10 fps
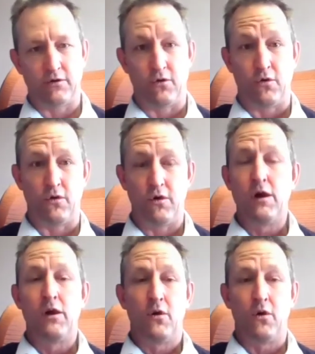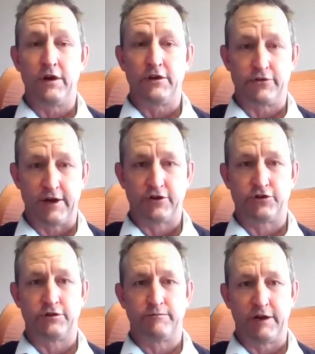or
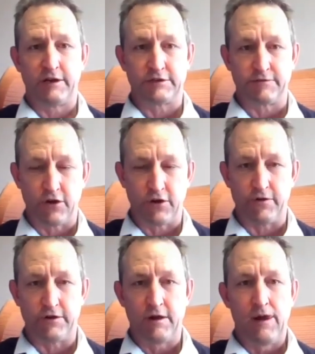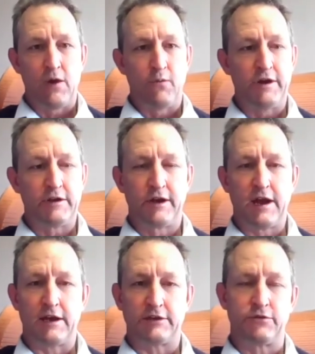interaction because of COVID. We didn't
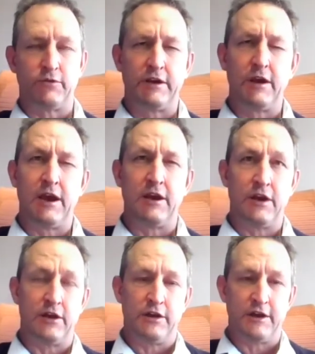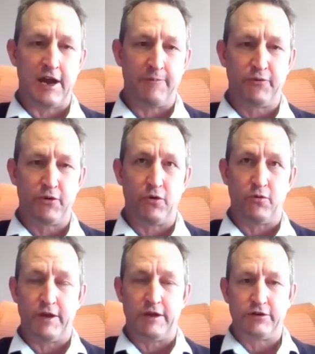cancel. In April,
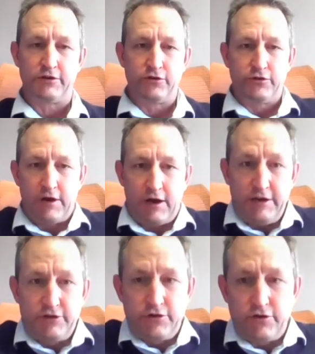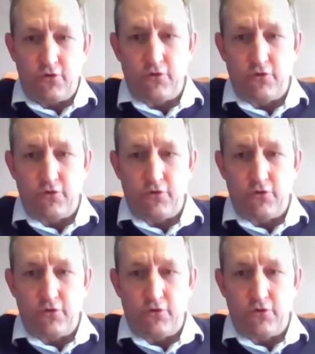we didn't do our internal